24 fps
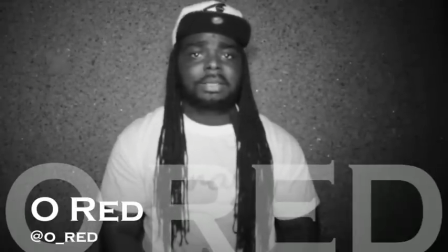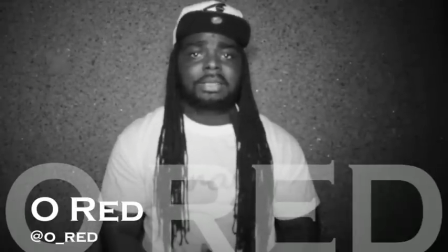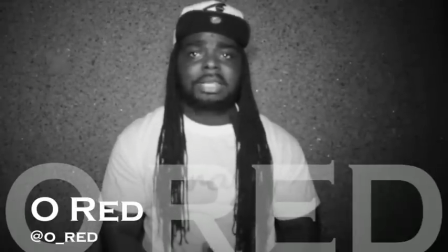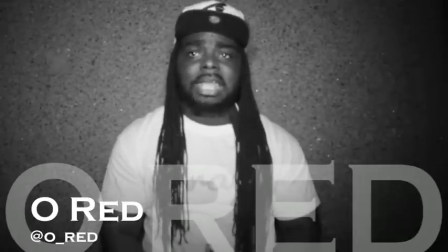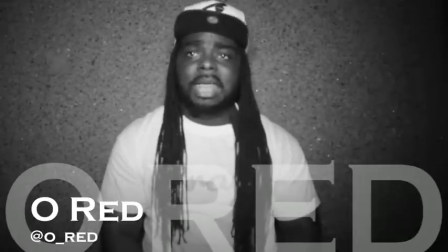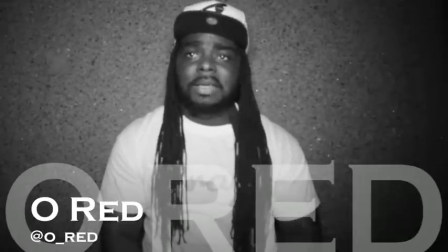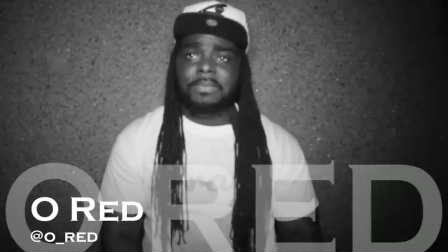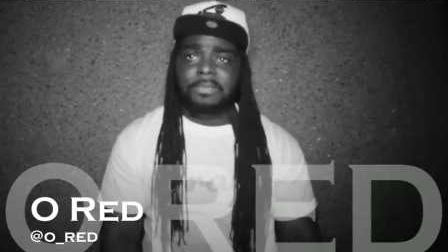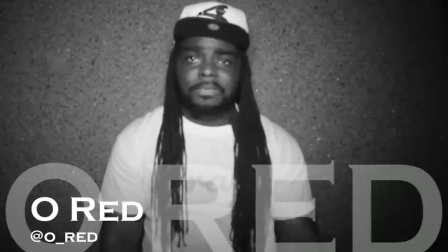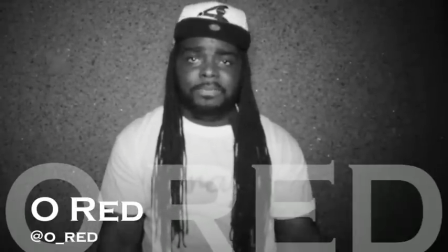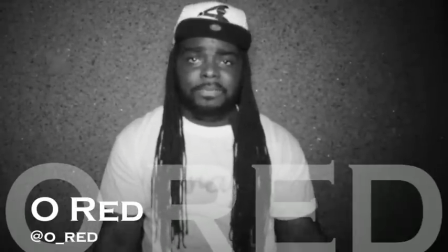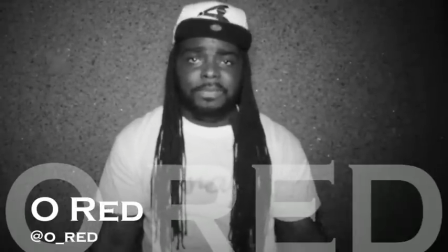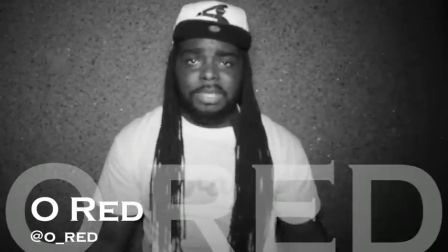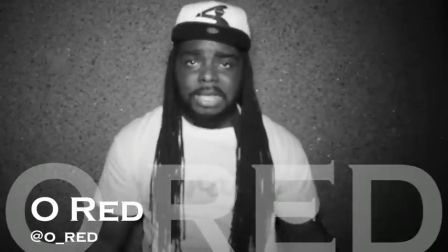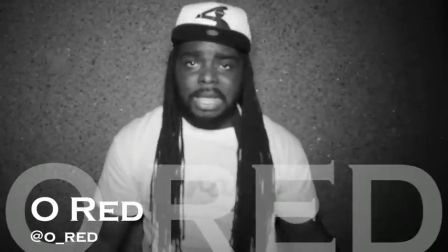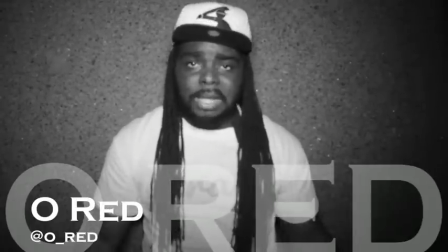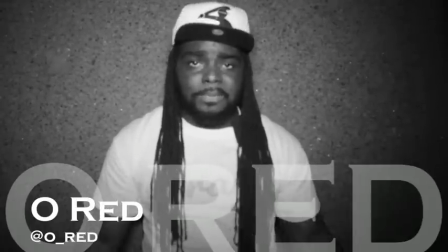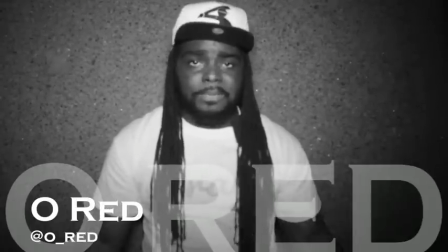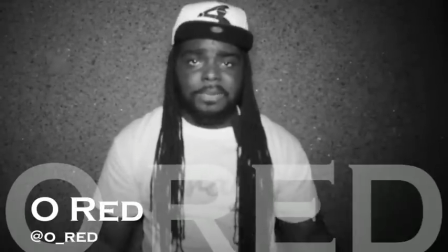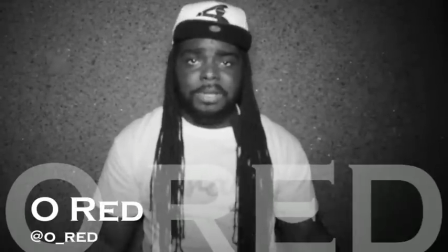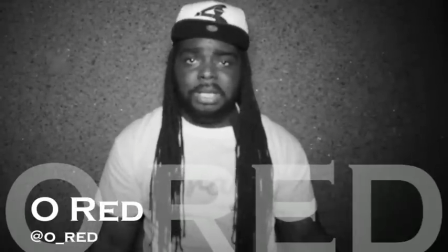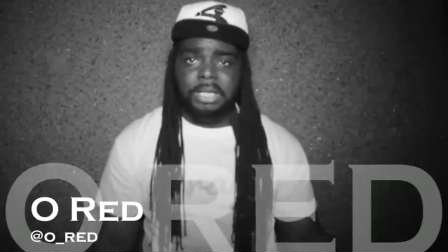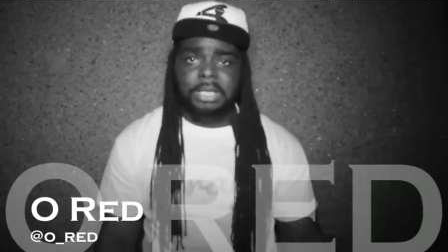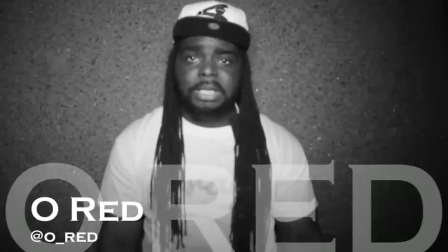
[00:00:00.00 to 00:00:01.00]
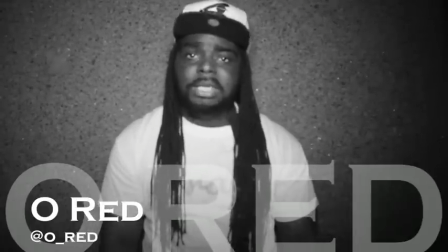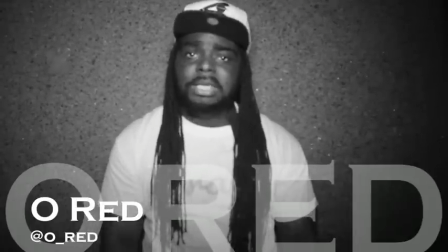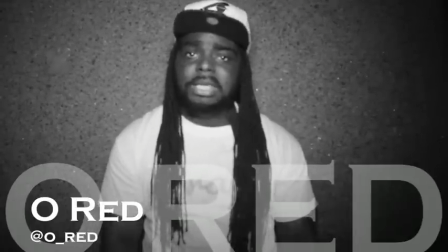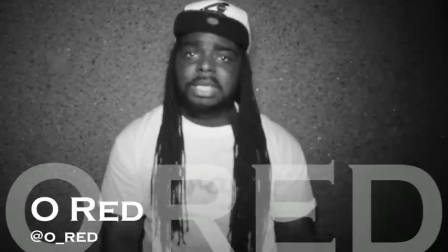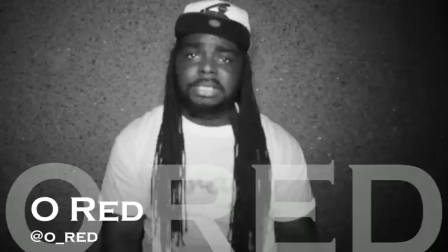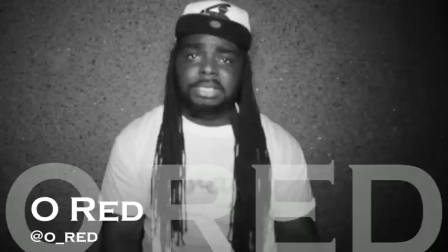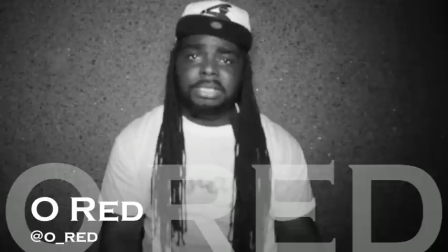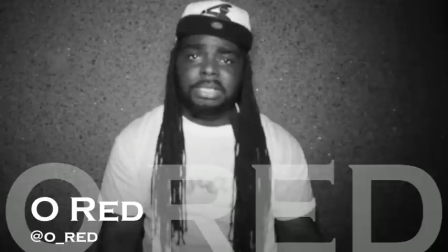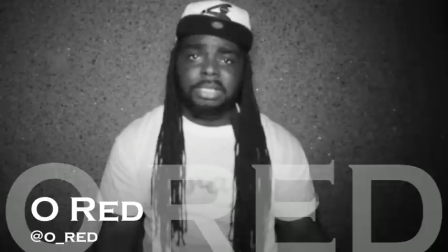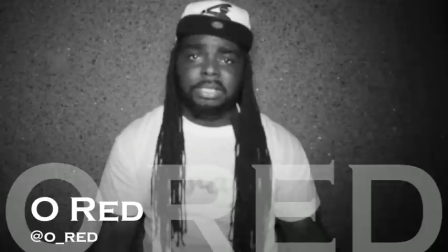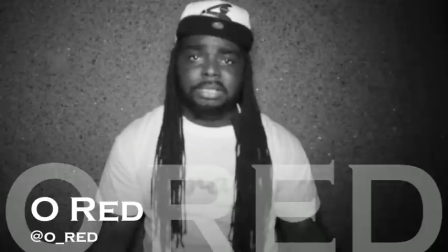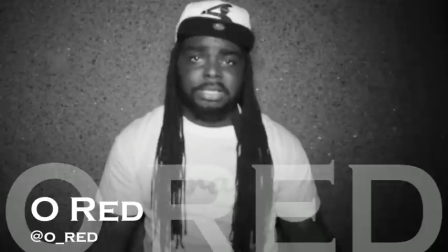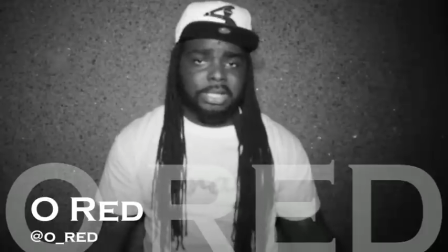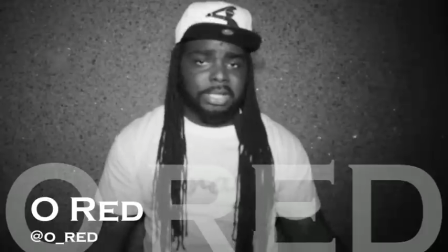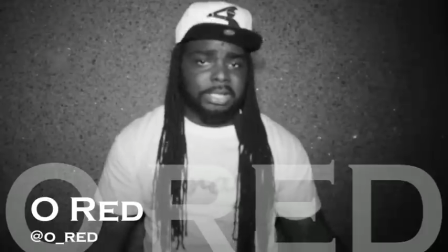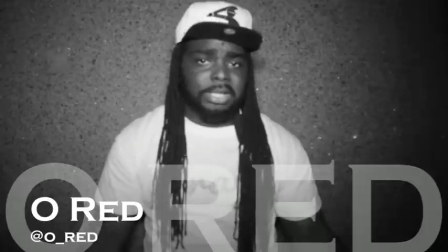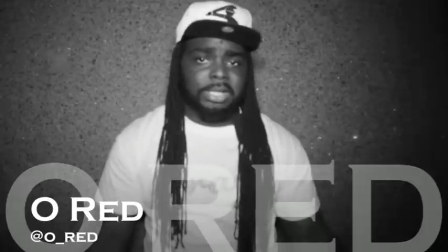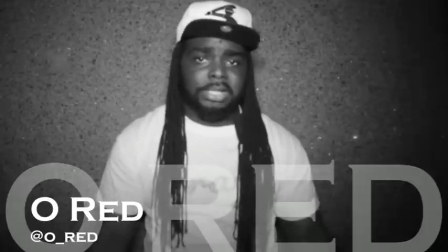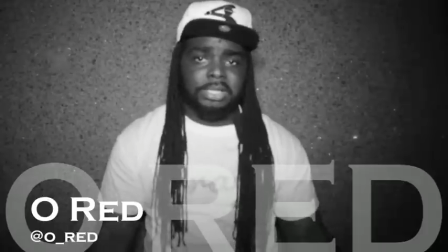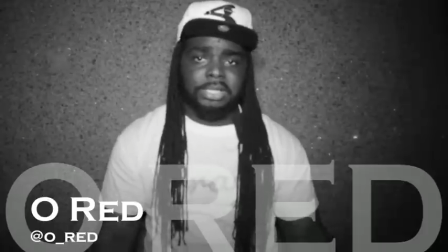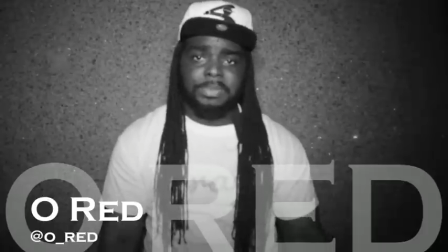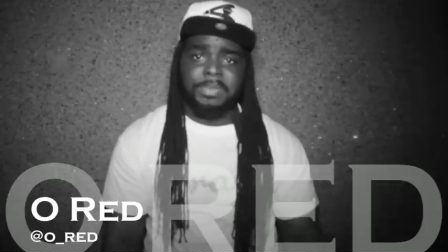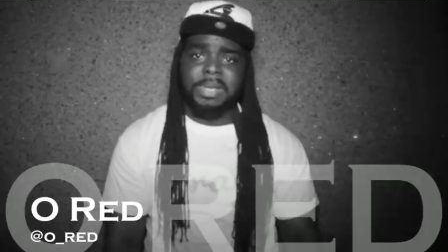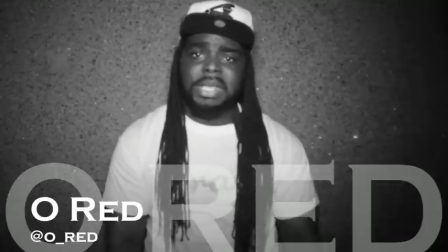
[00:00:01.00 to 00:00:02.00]
def definitely get your
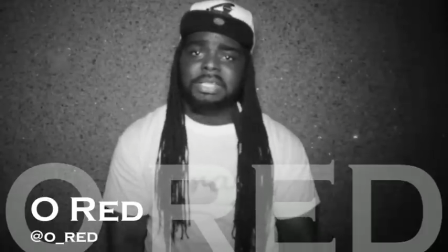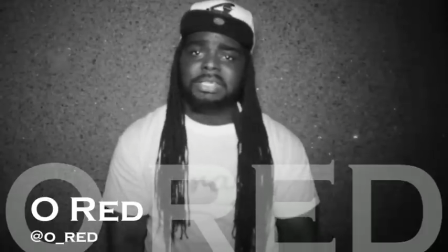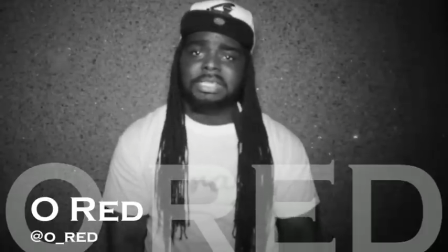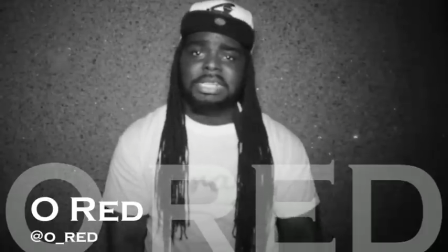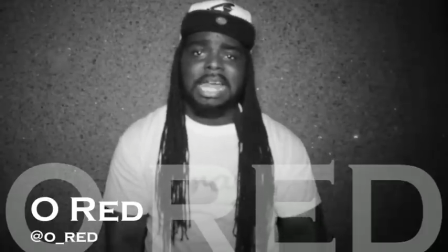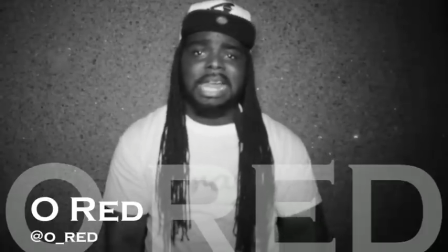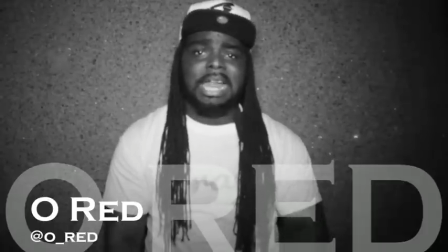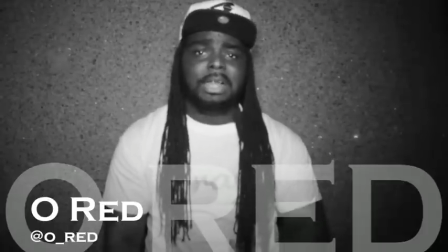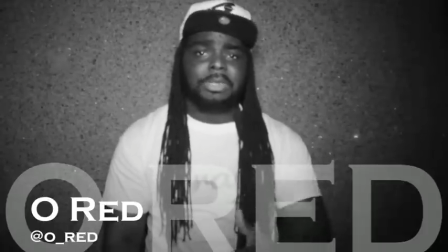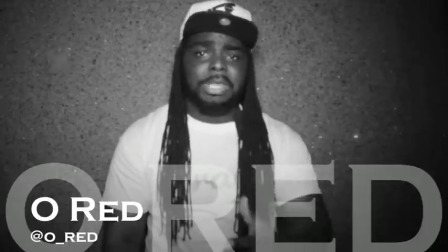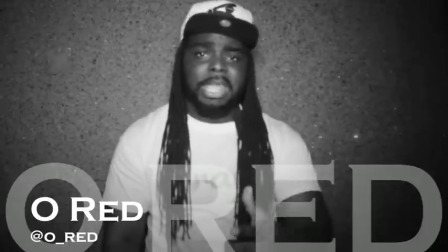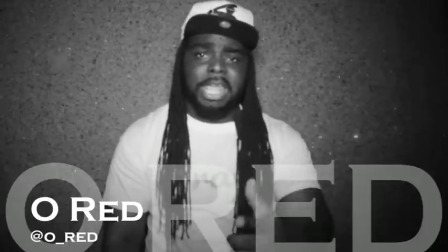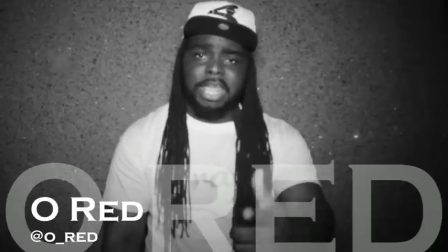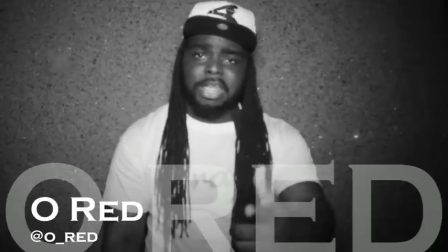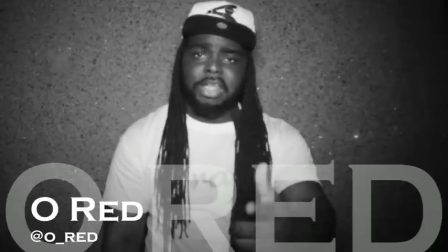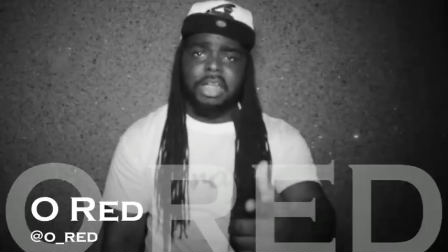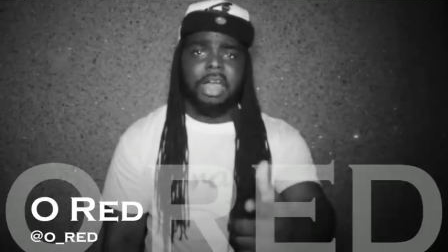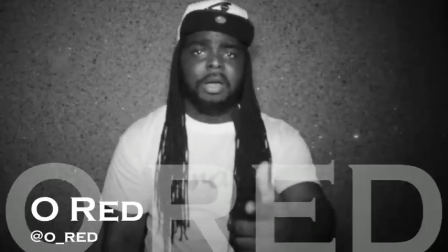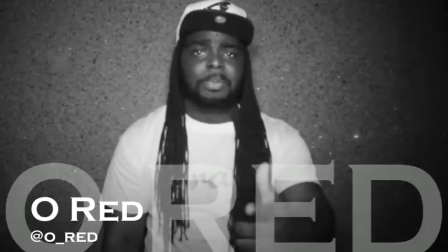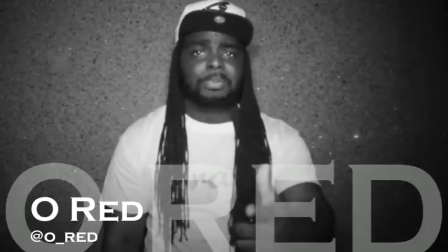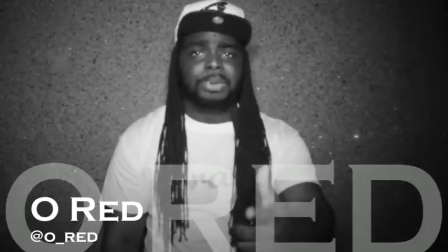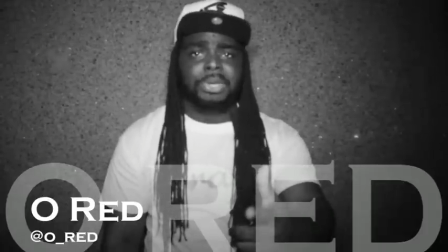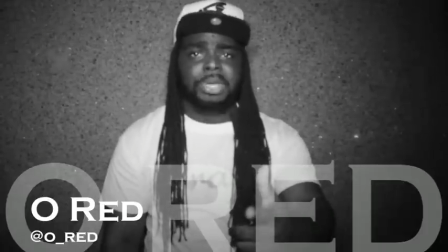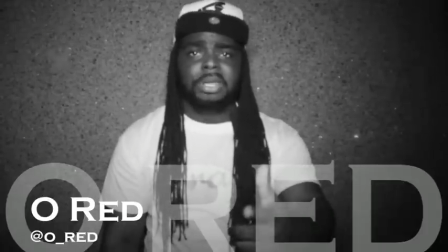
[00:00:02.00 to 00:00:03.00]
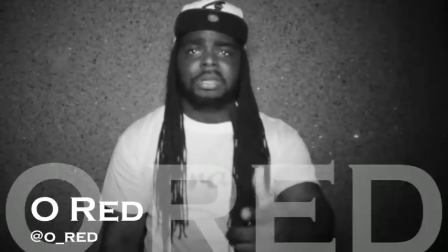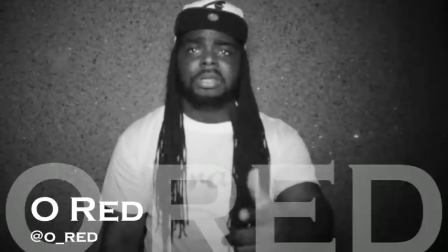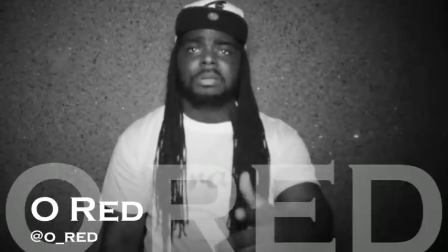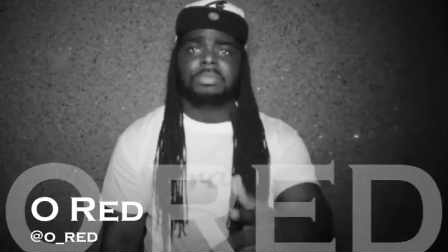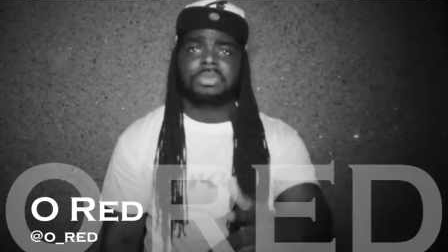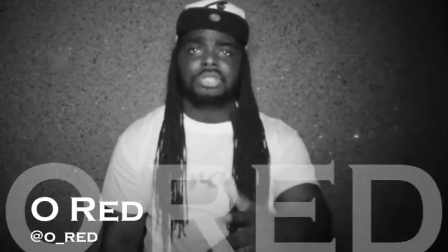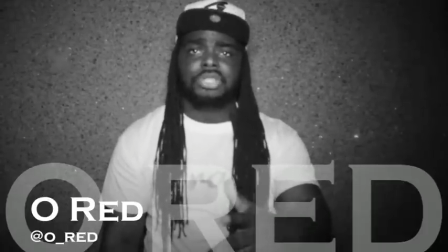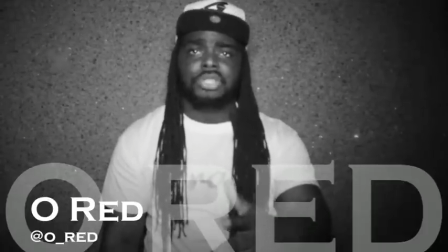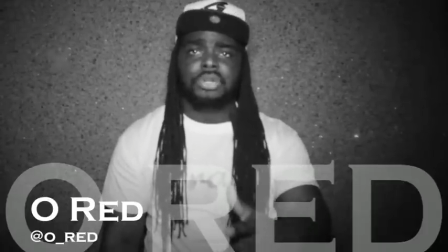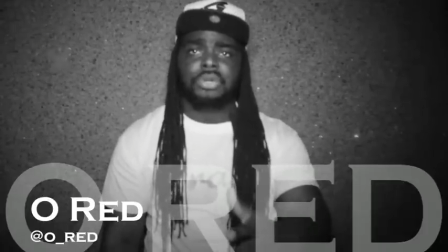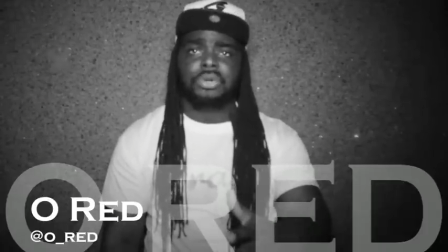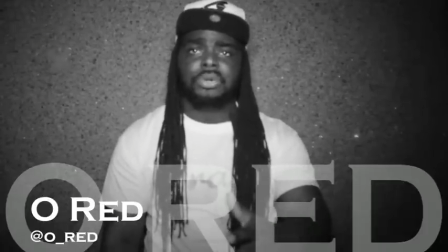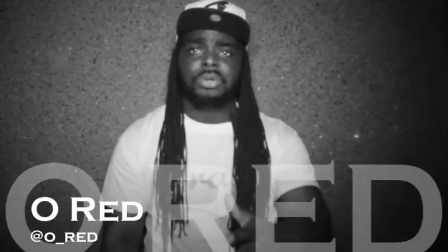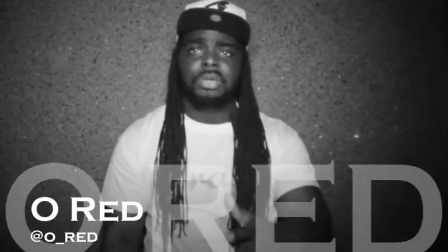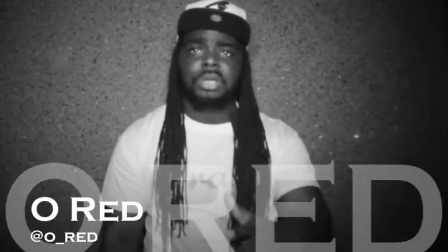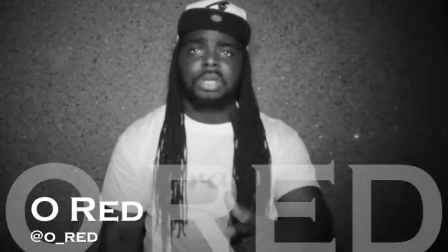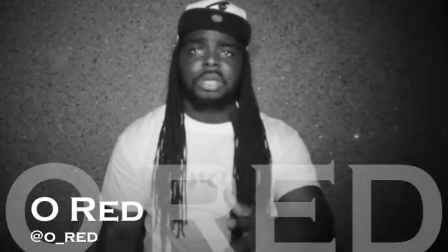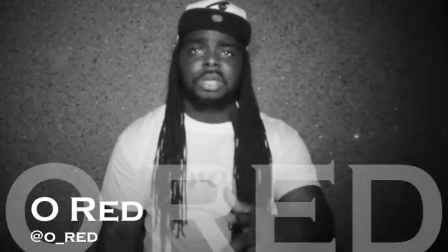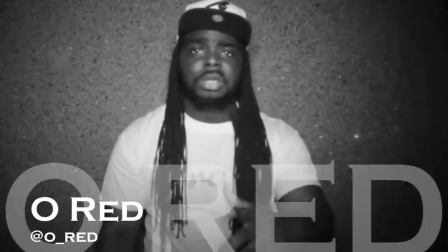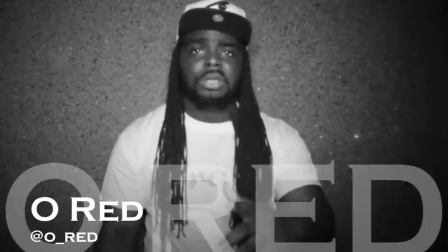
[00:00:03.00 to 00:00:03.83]
tickets, man. Shout out to ARP and them too.